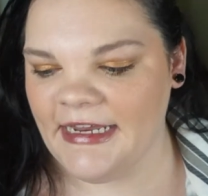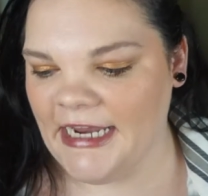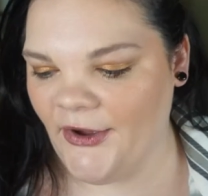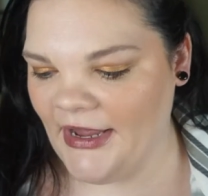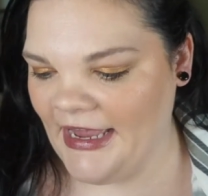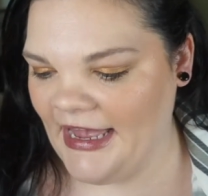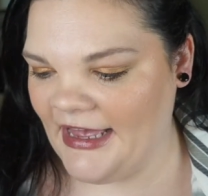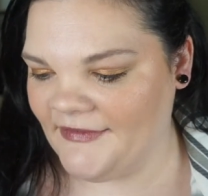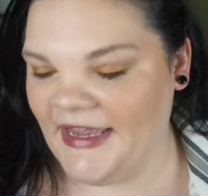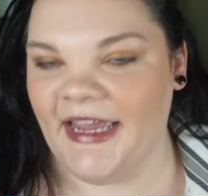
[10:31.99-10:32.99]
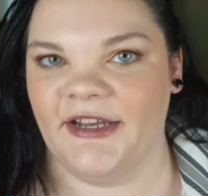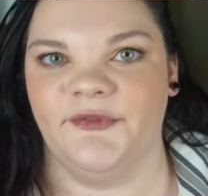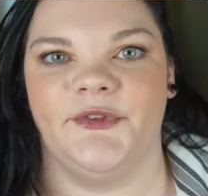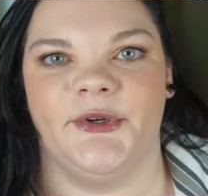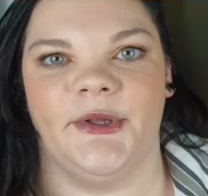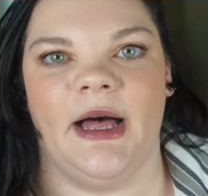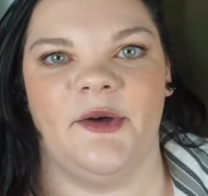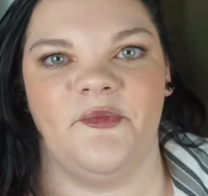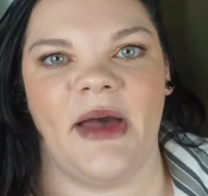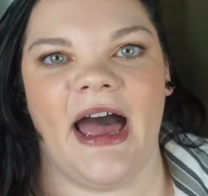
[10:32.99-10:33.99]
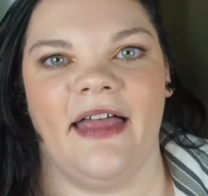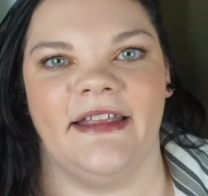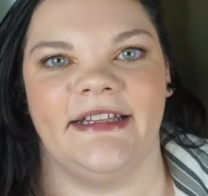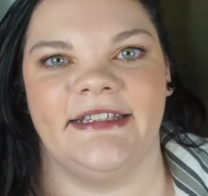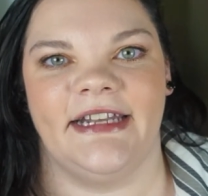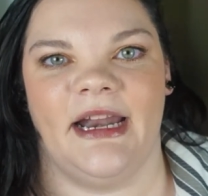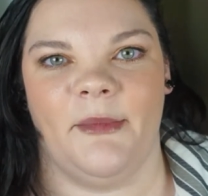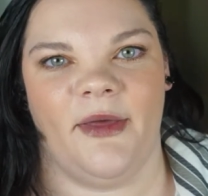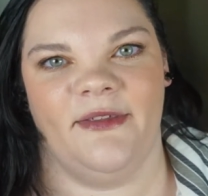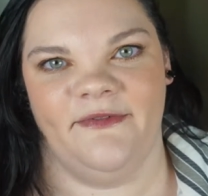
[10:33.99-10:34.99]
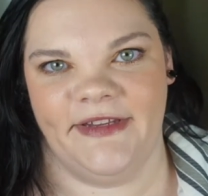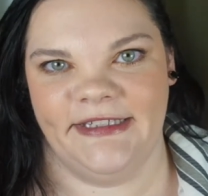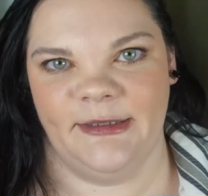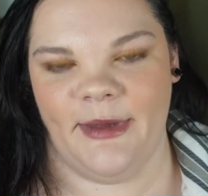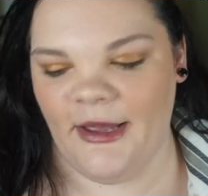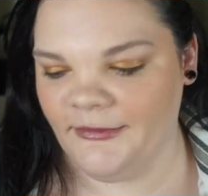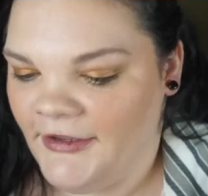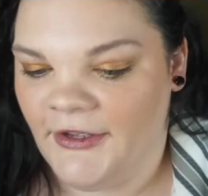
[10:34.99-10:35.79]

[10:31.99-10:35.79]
Now I have a handful of palettes that I'm on the fence about.